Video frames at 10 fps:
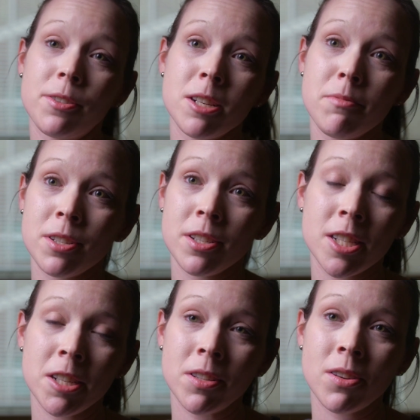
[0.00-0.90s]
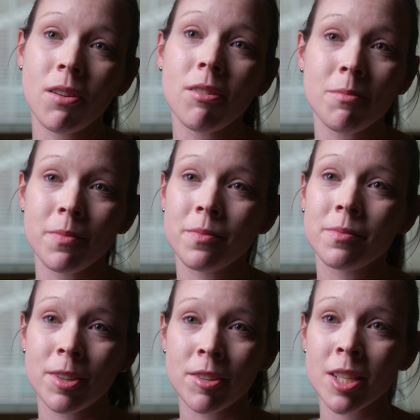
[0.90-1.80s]
how she wishes she was home
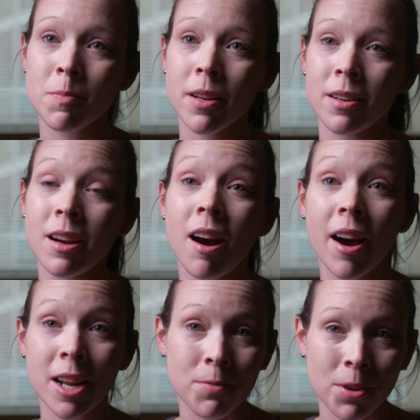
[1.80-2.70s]
when she's been gone